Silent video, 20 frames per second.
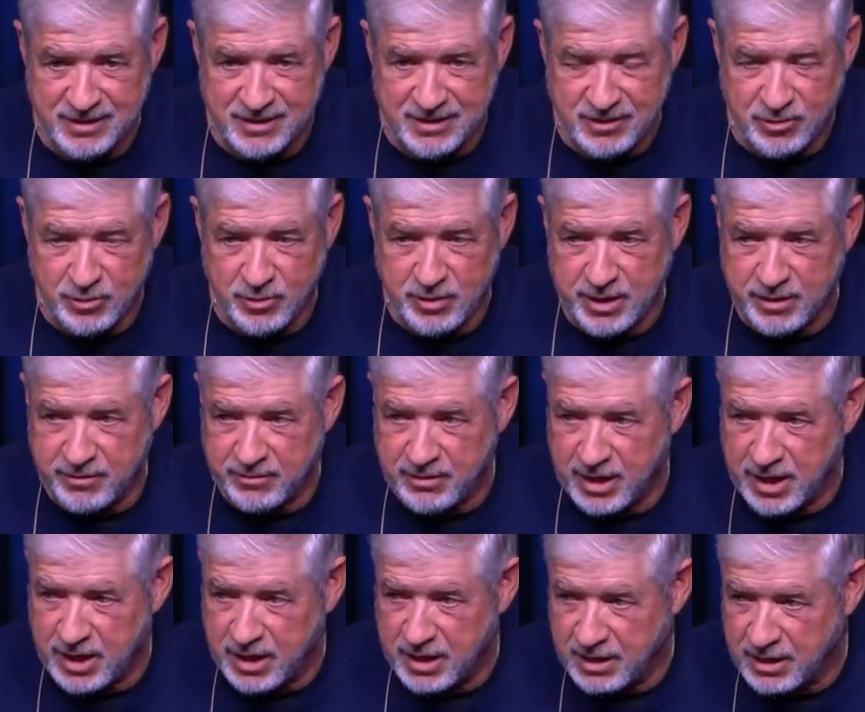Quit it, Ray.